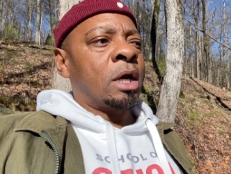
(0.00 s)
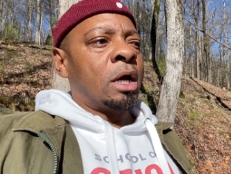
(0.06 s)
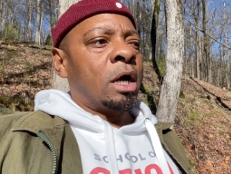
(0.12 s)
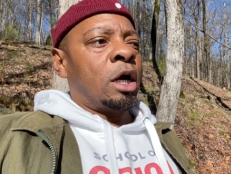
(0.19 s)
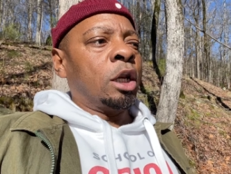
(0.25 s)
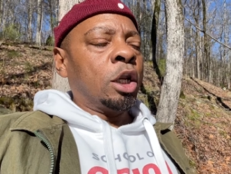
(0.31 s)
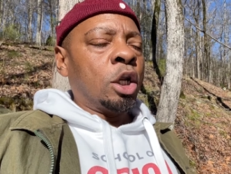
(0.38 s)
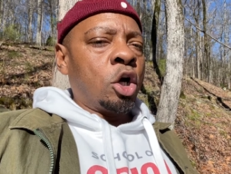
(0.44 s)

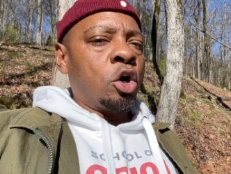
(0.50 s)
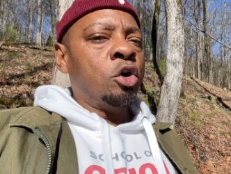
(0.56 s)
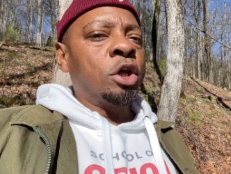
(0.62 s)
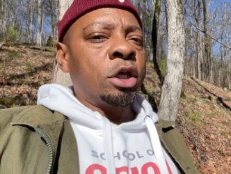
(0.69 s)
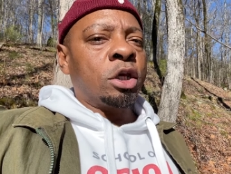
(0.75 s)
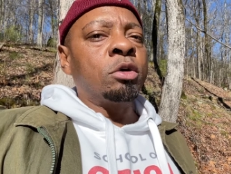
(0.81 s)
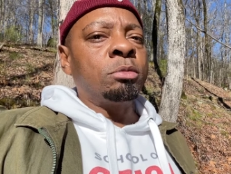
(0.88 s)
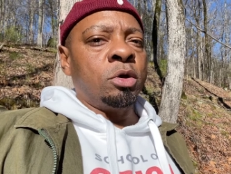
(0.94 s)
a
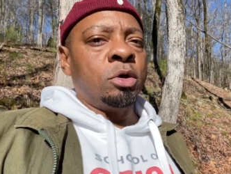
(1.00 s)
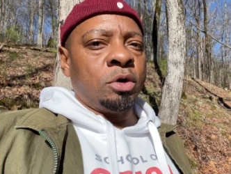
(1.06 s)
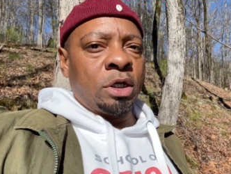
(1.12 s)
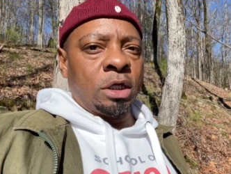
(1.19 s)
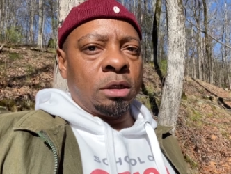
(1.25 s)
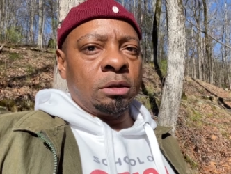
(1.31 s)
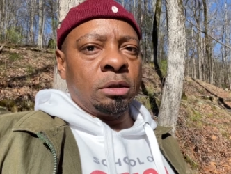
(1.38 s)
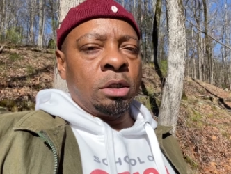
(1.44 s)
learning
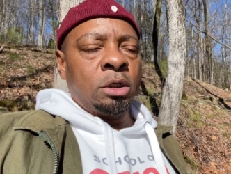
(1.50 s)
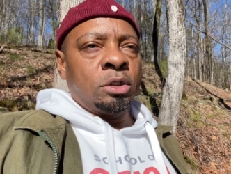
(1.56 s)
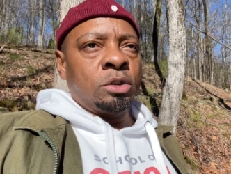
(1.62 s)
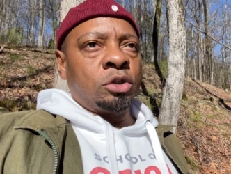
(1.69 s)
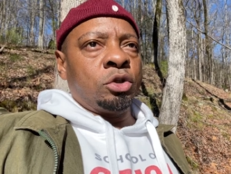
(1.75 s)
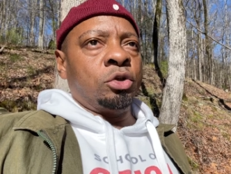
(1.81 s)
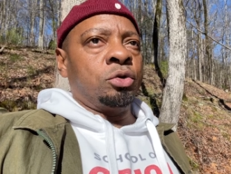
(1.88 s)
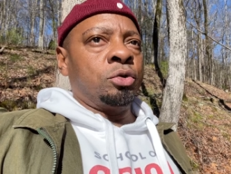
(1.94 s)
community,
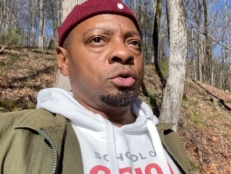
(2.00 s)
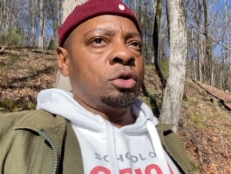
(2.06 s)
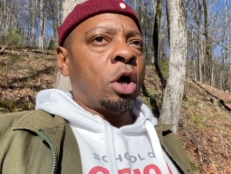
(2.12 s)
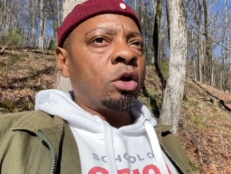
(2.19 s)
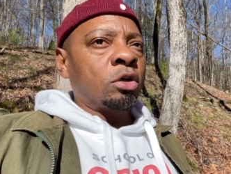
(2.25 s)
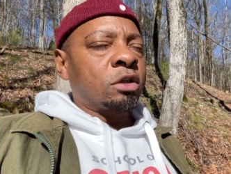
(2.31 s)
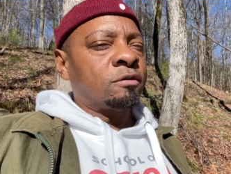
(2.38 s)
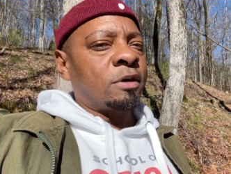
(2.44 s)
to
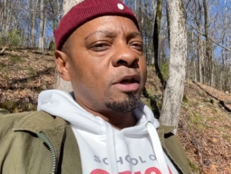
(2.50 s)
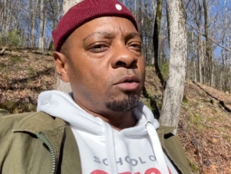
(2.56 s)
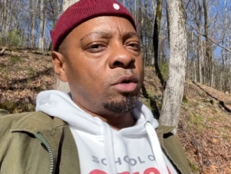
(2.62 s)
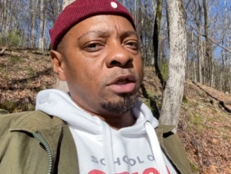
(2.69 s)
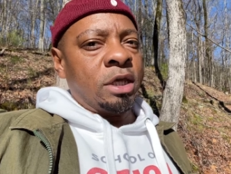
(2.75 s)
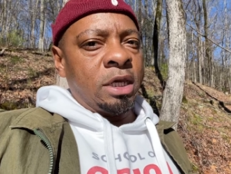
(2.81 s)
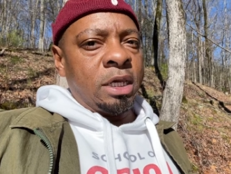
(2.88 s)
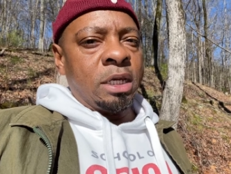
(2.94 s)
cultivate
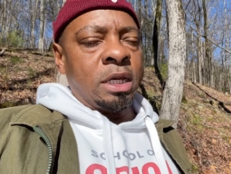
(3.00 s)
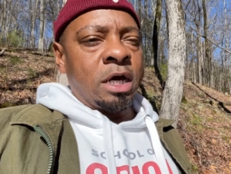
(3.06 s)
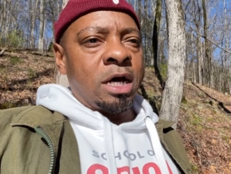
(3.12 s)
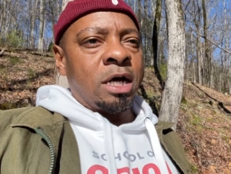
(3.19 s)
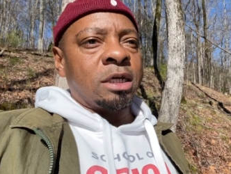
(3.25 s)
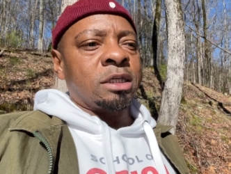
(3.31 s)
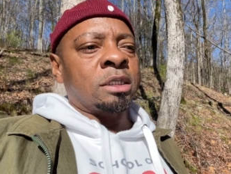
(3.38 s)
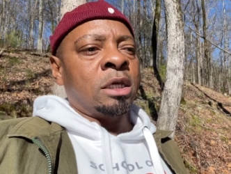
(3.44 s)
within
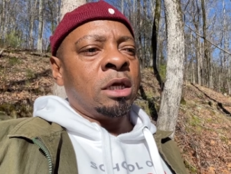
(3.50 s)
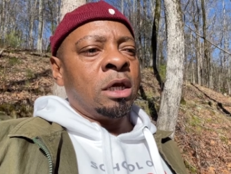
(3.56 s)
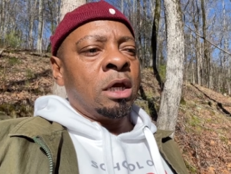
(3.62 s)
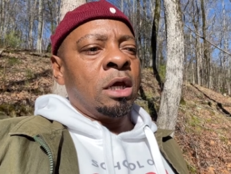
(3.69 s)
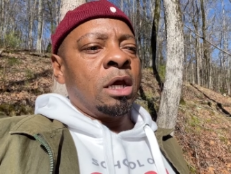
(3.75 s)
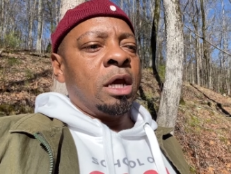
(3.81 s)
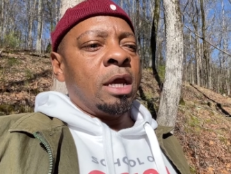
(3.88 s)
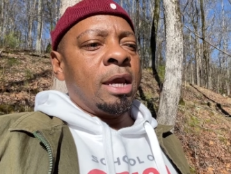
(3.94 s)
us
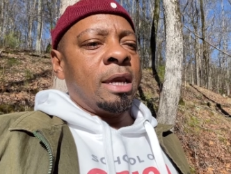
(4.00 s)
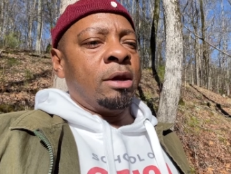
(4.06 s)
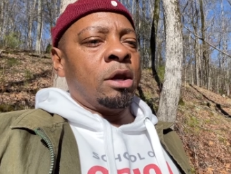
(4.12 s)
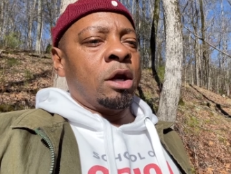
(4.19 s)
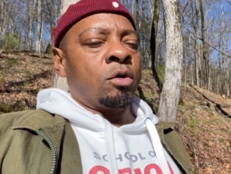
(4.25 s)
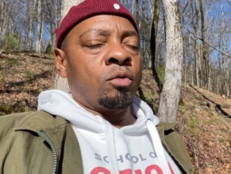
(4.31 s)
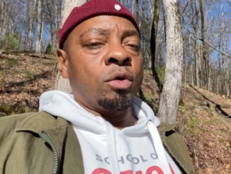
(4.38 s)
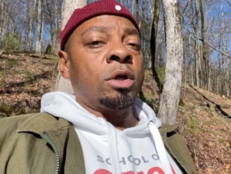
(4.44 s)
a,
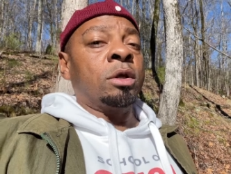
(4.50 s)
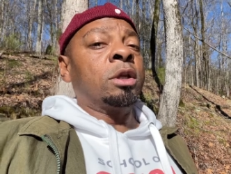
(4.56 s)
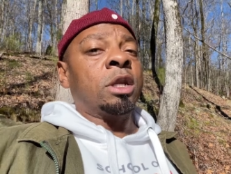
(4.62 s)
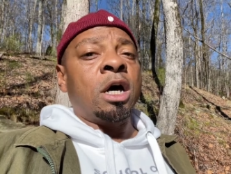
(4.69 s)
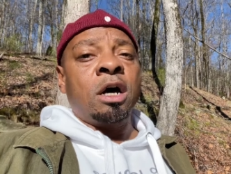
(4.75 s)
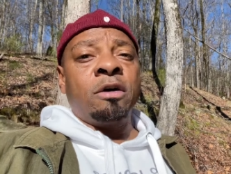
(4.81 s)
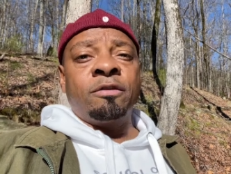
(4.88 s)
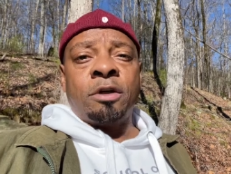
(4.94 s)
a real
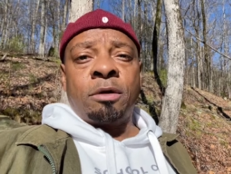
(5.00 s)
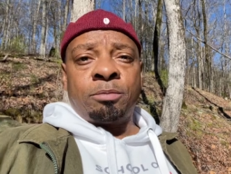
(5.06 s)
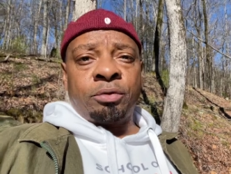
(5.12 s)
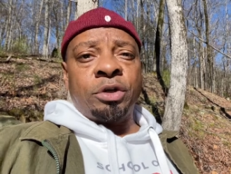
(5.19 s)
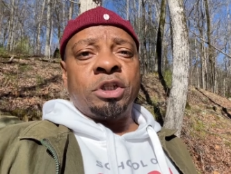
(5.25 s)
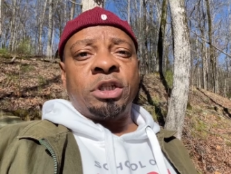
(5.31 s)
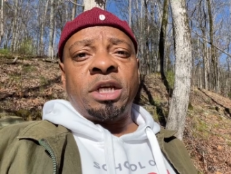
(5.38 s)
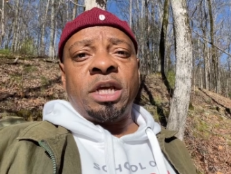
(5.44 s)
love and
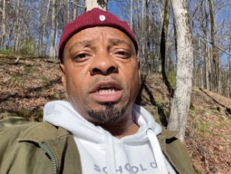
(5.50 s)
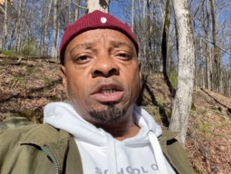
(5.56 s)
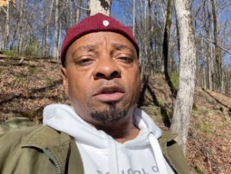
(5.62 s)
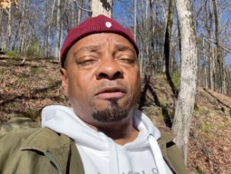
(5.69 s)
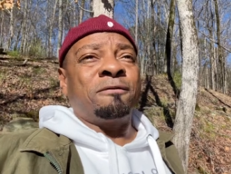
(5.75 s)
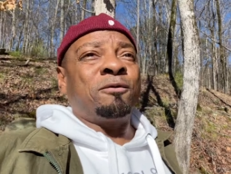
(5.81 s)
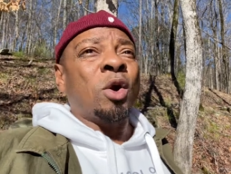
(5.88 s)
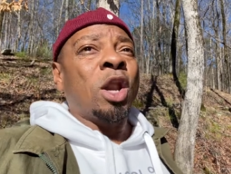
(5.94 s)

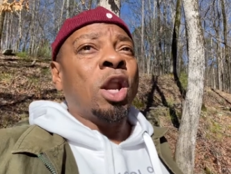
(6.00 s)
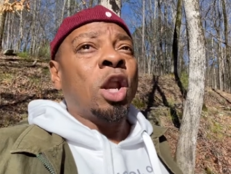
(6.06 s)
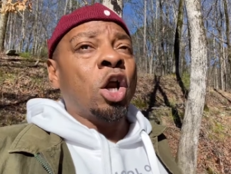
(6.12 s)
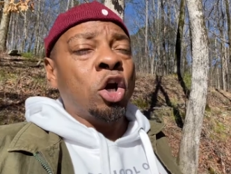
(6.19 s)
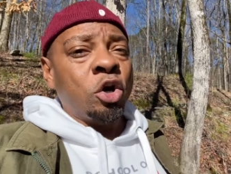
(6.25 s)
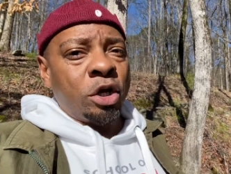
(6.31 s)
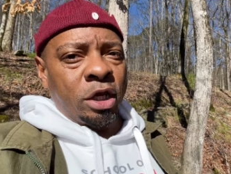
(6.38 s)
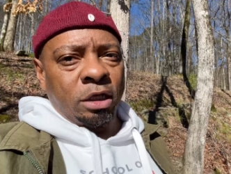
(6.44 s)
appreciation for
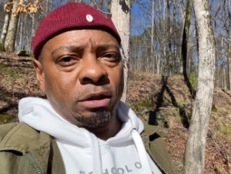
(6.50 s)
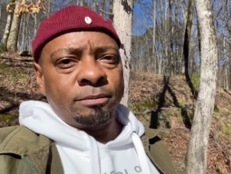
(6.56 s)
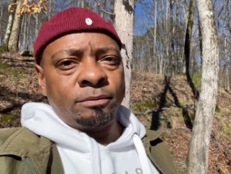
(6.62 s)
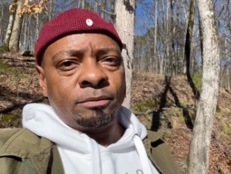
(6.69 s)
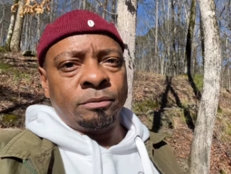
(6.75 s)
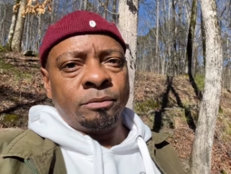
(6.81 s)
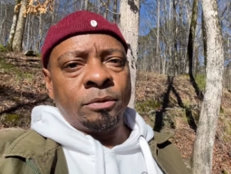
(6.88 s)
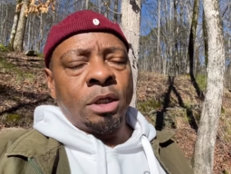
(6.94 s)
learning.
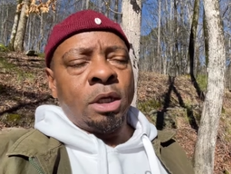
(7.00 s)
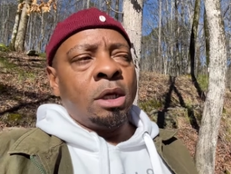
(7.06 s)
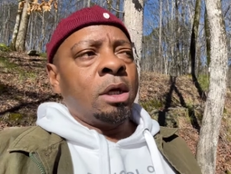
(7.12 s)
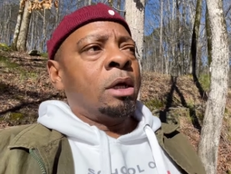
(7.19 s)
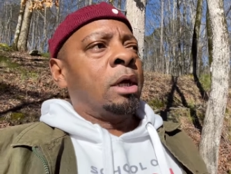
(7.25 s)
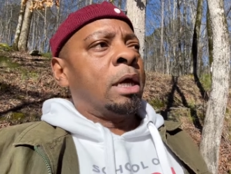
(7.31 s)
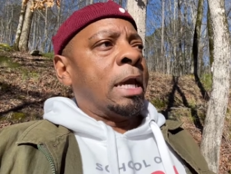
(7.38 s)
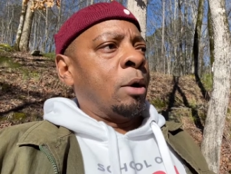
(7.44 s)

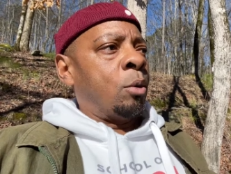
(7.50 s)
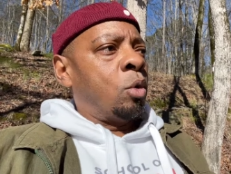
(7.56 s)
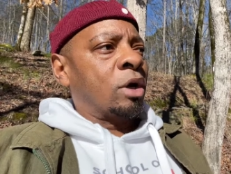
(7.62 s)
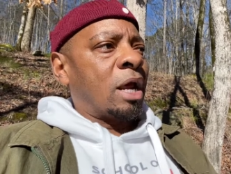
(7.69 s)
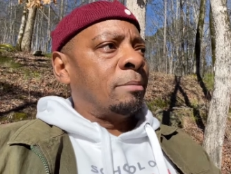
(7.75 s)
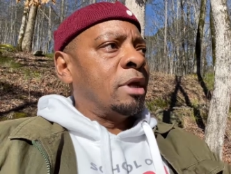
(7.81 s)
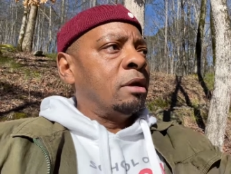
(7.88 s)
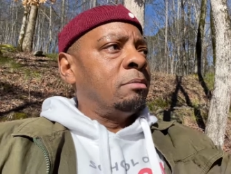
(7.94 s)
And what
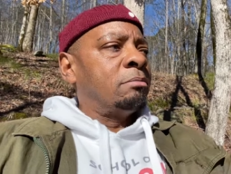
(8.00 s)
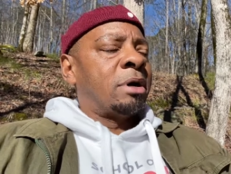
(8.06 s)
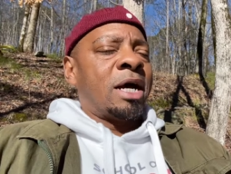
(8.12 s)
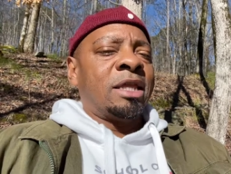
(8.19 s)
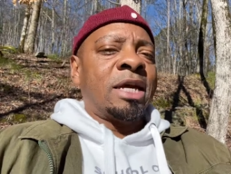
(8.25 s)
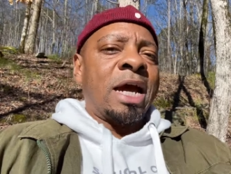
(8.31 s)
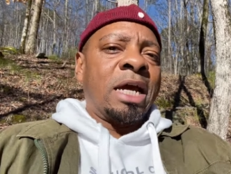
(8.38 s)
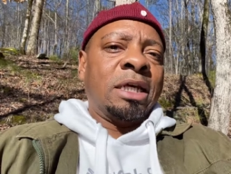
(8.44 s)
I mean by
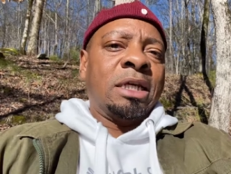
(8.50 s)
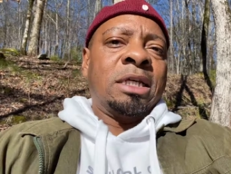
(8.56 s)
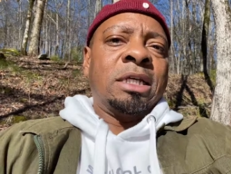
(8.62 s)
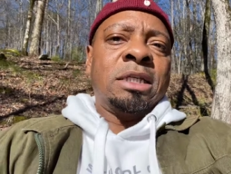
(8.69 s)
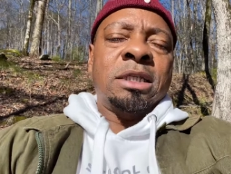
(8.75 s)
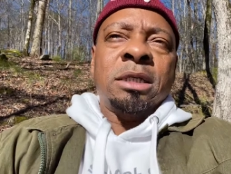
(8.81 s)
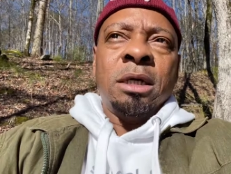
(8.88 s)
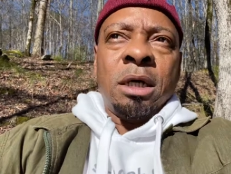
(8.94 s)
that
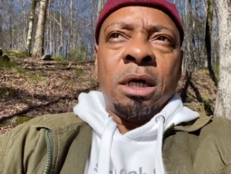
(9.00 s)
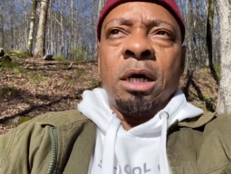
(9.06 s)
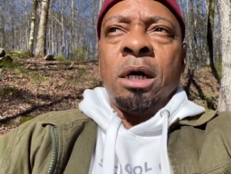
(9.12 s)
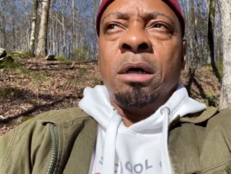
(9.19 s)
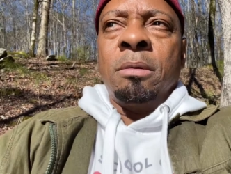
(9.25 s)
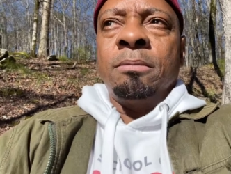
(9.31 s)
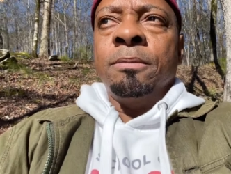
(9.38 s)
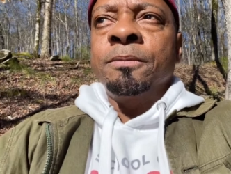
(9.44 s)
is
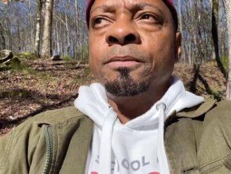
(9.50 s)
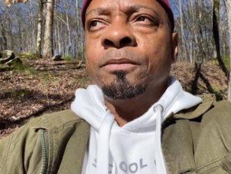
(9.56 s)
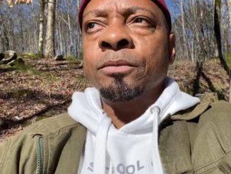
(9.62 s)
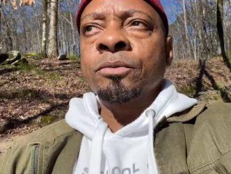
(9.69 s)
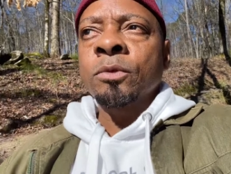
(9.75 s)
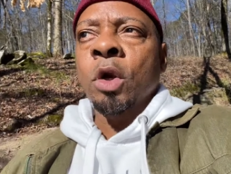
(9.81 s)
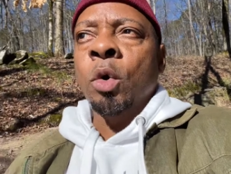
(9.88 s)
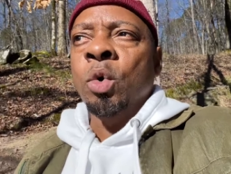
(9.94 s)
um,
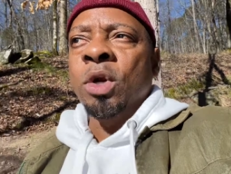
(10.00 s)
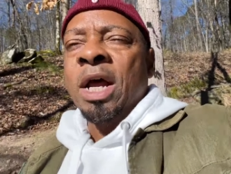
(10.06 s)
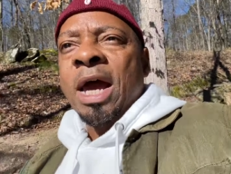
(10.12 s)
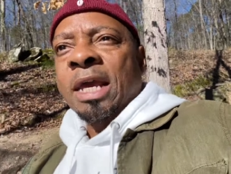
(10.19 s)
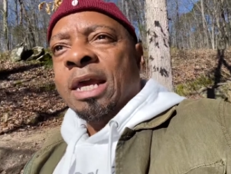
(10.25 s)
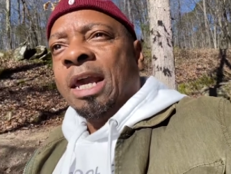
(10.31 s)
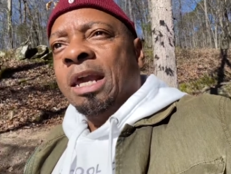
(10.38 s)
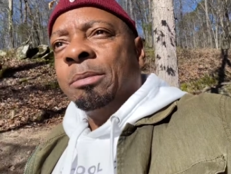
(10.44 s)
when I
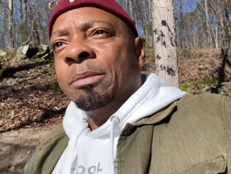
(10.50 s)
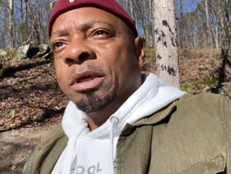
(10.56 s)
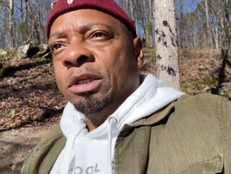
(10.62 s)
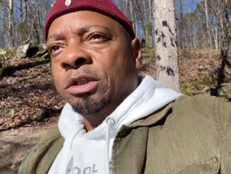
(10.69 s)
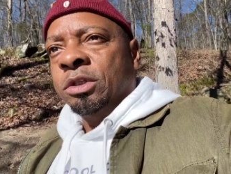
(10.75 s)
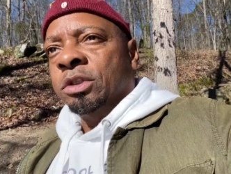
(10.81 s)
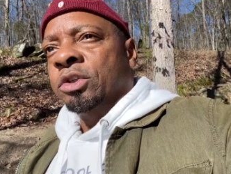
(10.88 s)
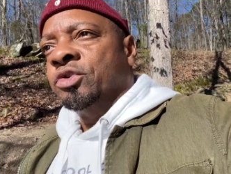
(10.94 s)
came
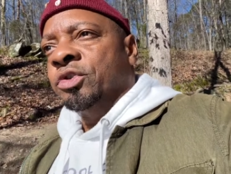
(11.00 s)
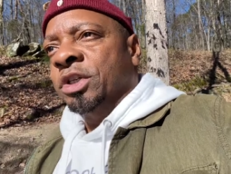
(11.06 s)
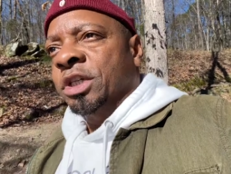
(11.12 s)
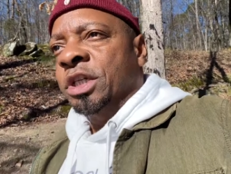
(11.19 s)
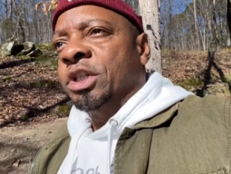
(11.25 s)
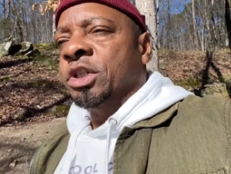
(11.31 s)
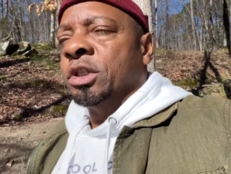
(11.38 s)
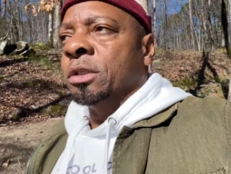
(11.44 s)
into the
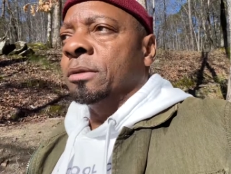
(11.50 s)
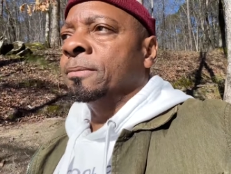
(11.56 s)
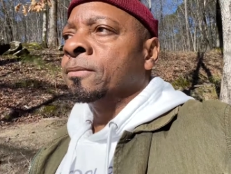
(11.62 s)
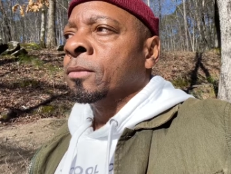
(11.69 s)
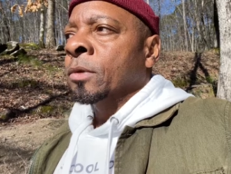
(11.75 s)
tradition,